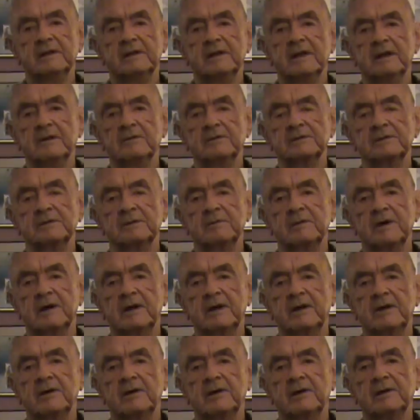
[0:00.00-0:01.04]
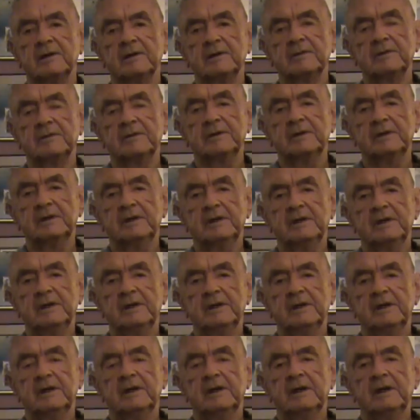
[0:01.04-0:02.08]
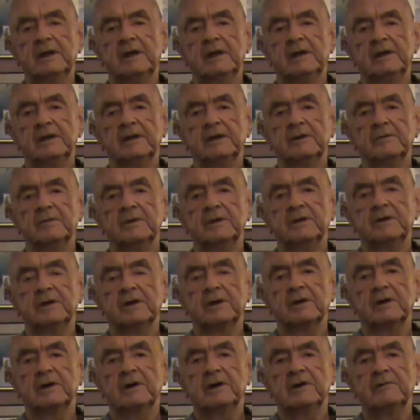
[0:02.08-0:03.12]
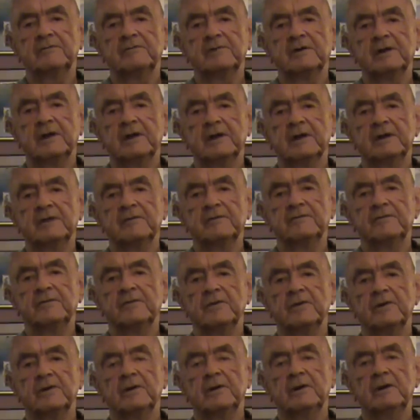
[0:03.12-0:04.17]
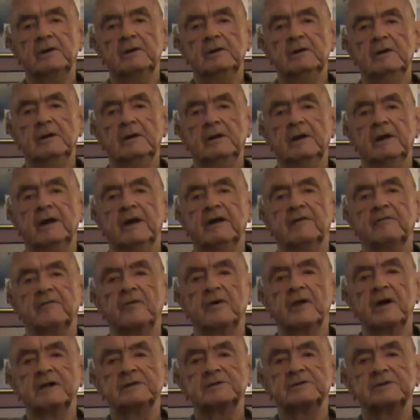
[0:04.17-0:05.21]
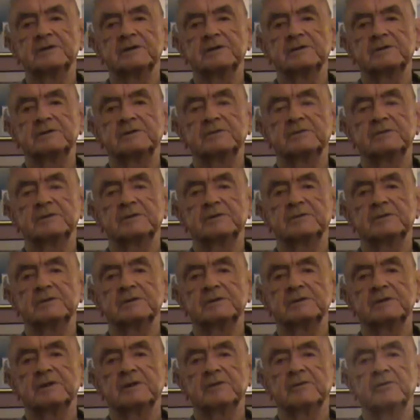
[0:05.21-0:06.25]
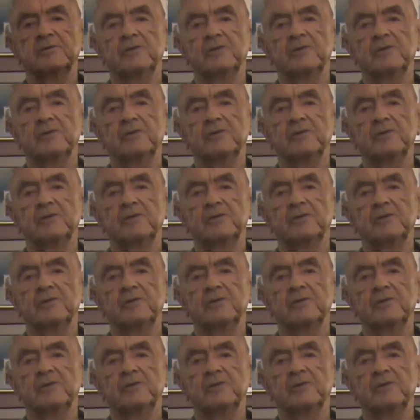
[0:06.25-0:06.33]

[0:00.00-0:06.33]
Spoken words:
and that was about all. And then we took off again for Avranches, which was a